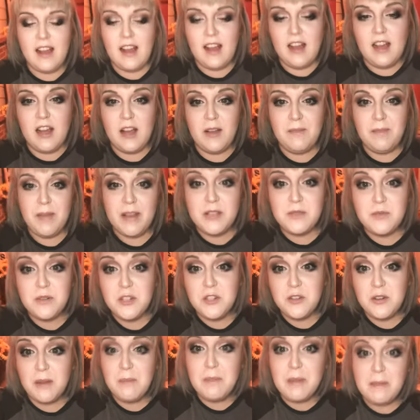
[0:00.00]
Um, I
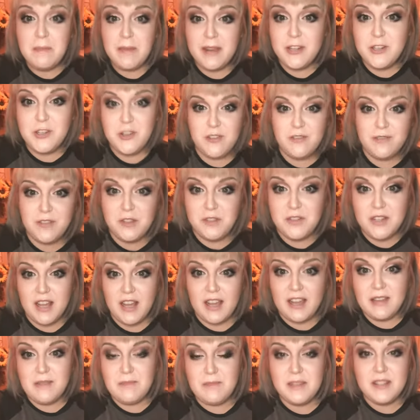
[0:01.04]
switched around my major a few
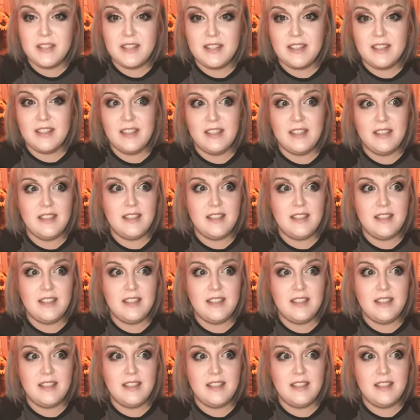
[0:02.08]
times,